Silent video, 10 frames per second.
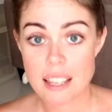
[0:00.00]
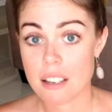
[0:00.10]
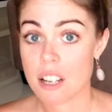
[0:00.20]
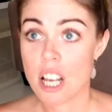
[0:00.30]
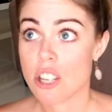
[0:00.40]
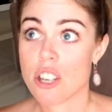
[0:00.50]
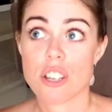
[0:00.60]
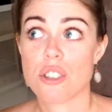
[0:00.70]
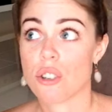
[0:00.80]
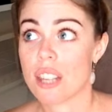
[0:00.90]
then you
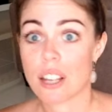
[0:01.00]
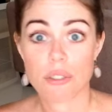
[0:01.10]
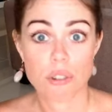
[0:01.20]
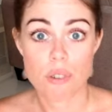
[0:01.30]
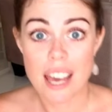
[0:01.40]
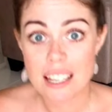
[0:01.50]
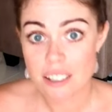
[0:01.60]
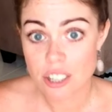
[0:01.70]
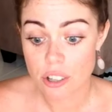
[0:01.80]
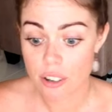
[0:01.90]
can do that through
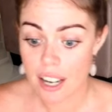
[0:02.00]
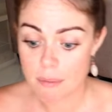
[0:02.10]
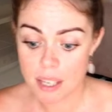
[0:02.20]
Instagram.